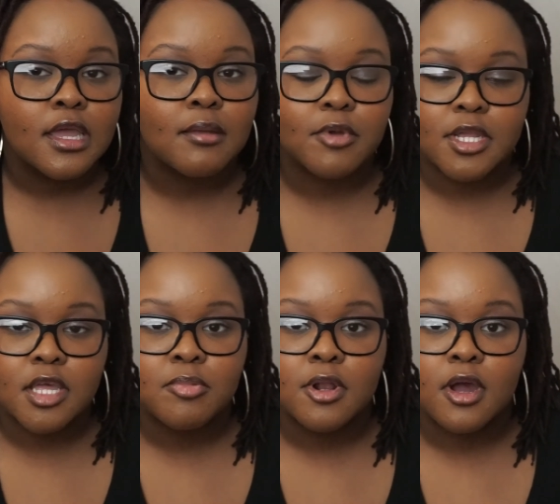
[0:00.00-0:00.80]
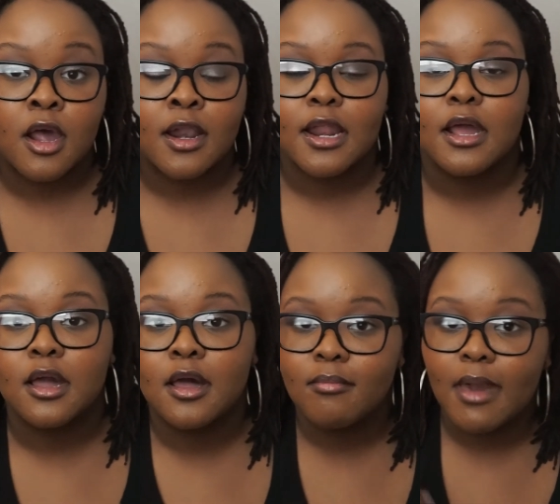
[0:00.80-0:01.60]
and I'm gonna keep it on and I'll
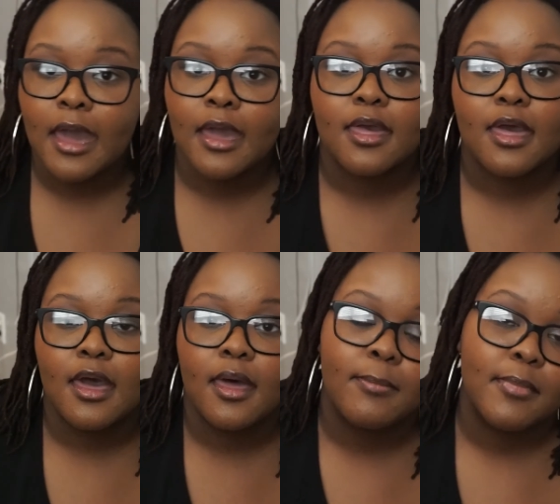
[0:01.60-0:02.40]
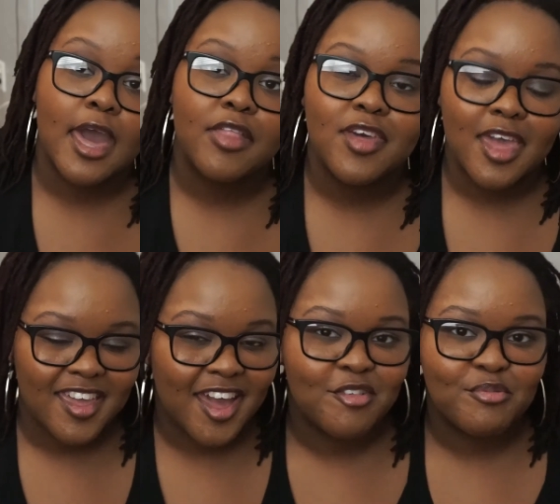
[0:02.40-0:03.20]
come back at the
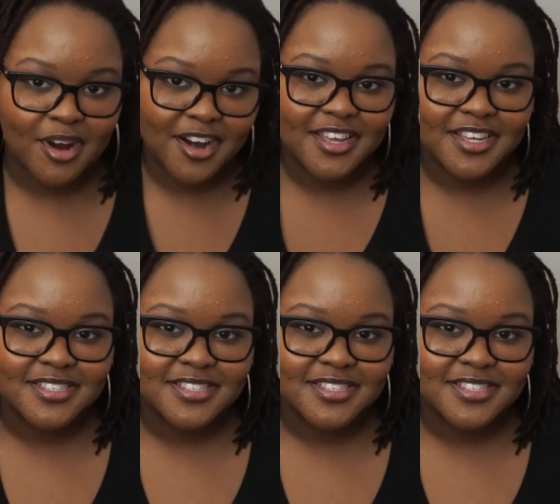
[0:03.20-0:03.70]
8-hour mark.